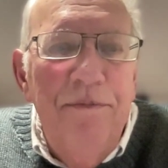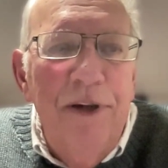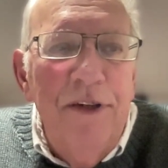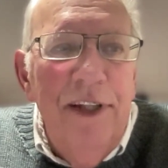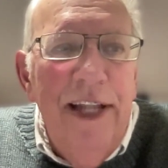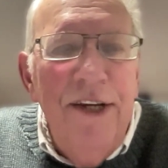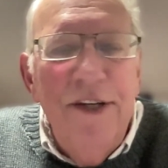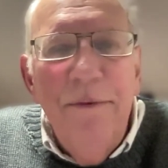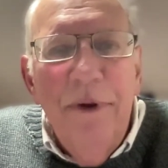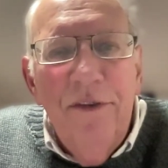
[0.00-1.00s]
Bristol
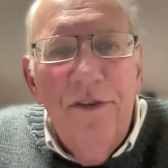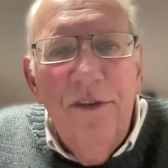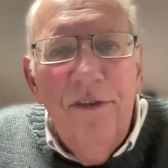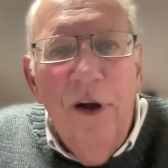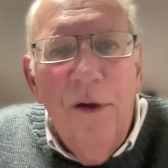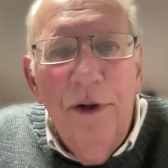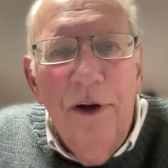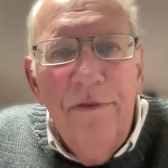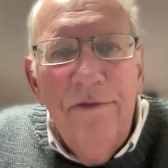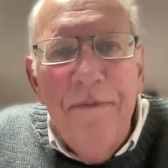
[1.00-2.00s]
Energy was sold
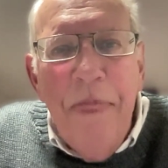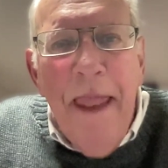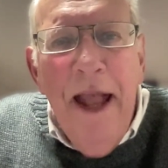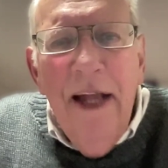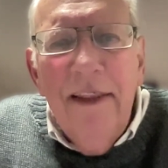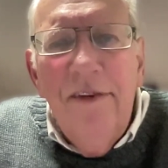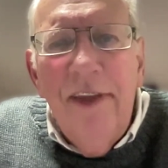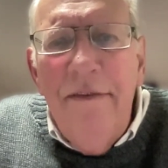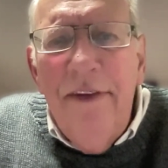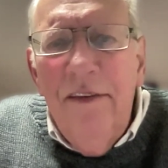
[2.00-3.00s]
off. The
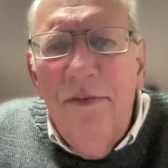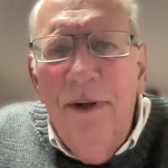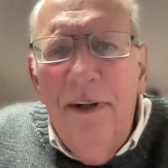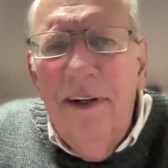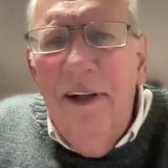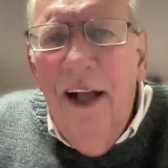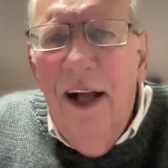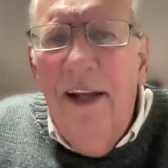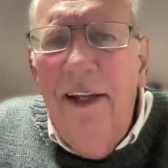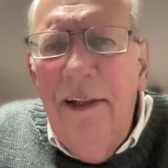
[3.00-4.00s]
savings were
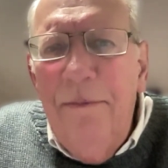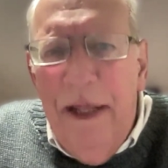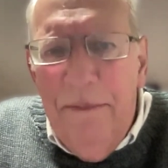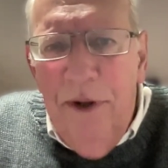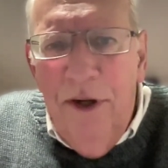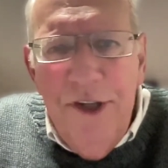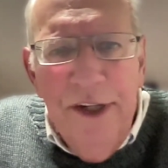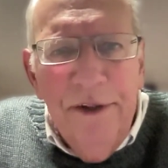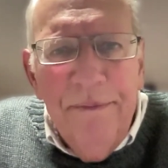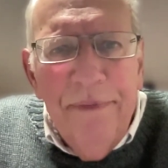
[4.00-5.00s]
a little bit
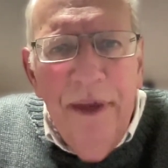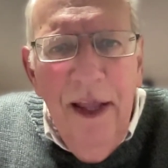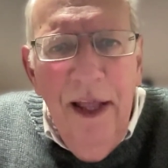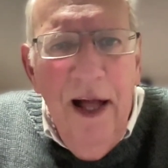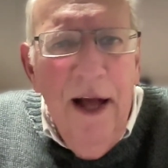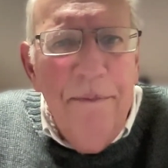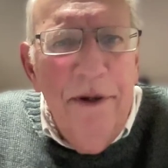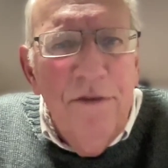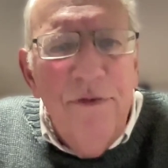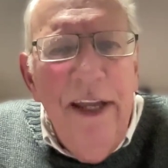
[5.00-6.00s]
marginal,
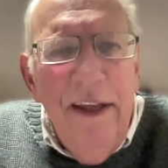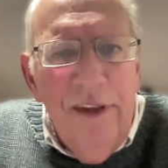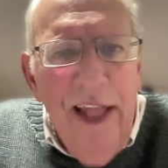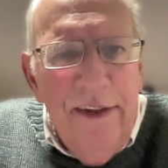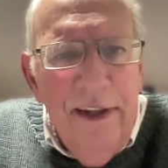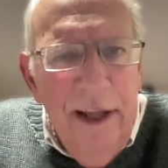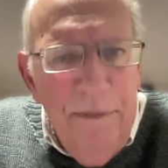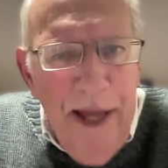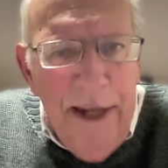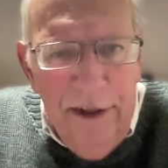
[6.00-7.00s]
but 3 years later, they're
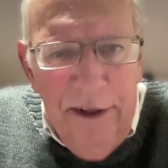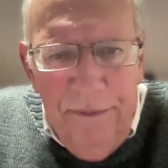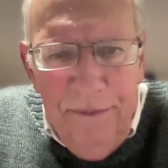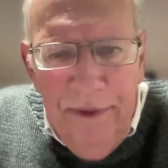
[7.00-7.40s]
better.